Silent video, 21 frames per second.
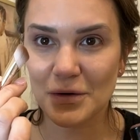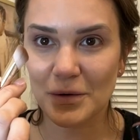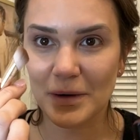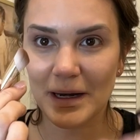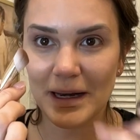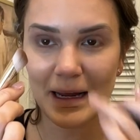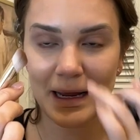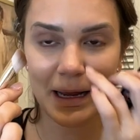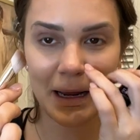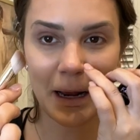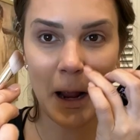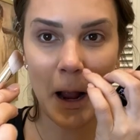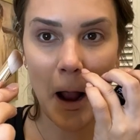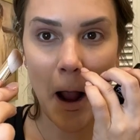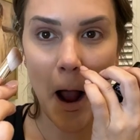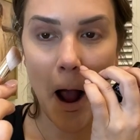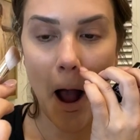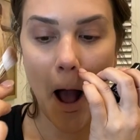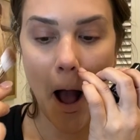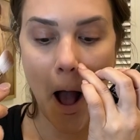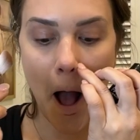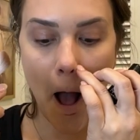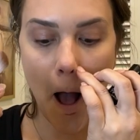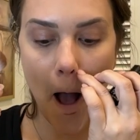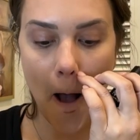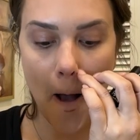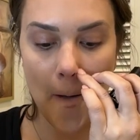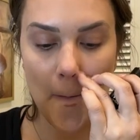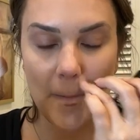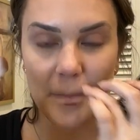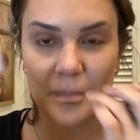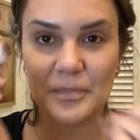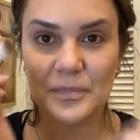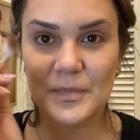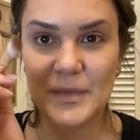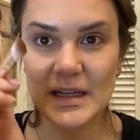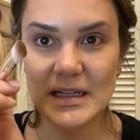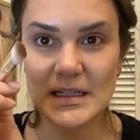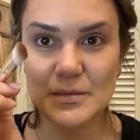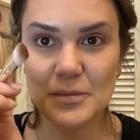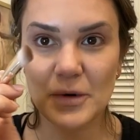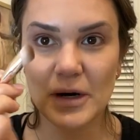joining,
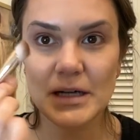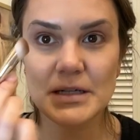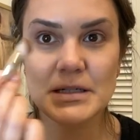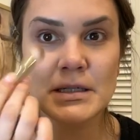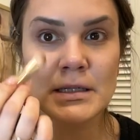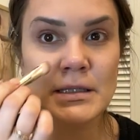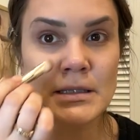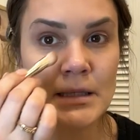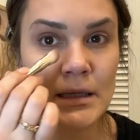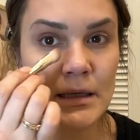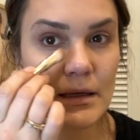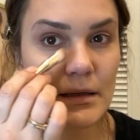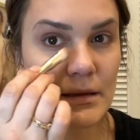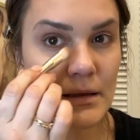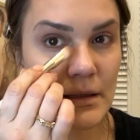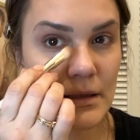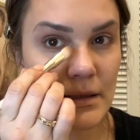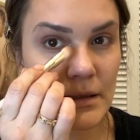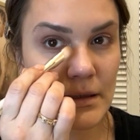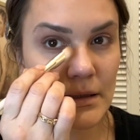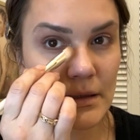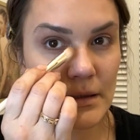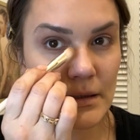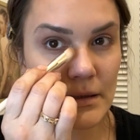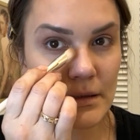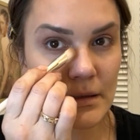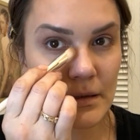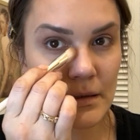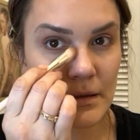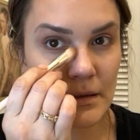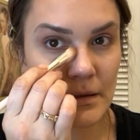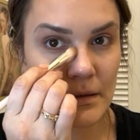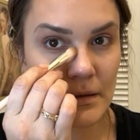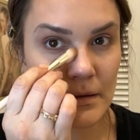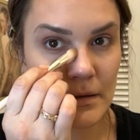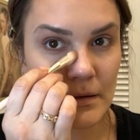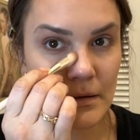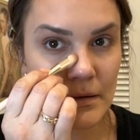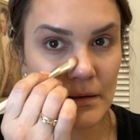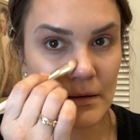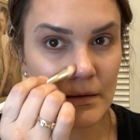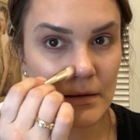these brushes, you can get the kit,
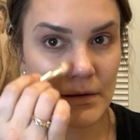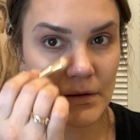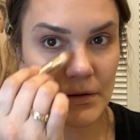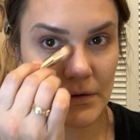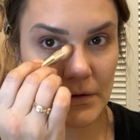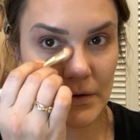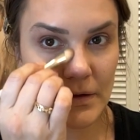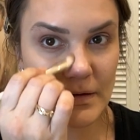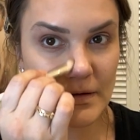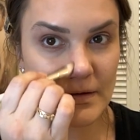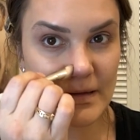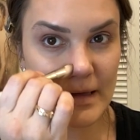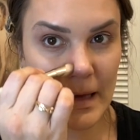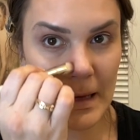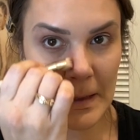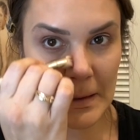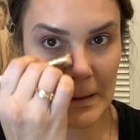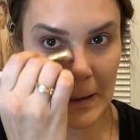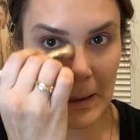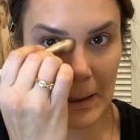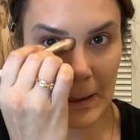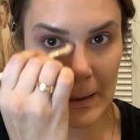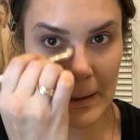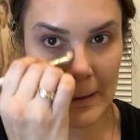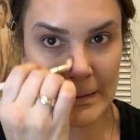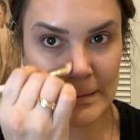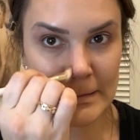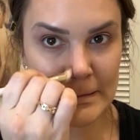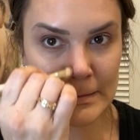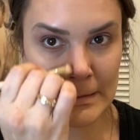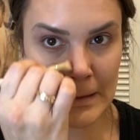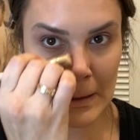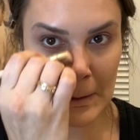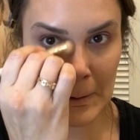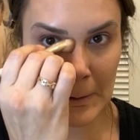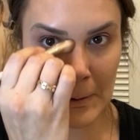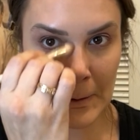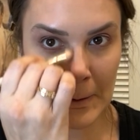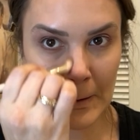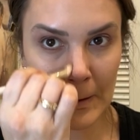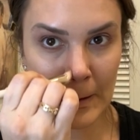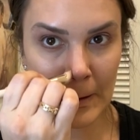the set, I guess. It's not
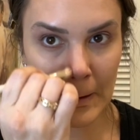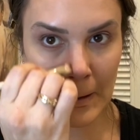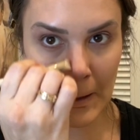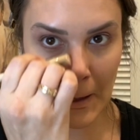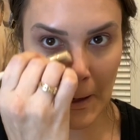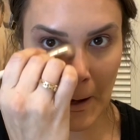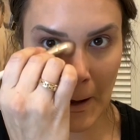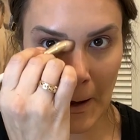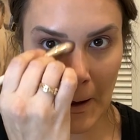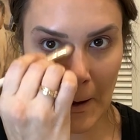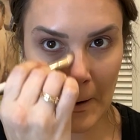really a kit.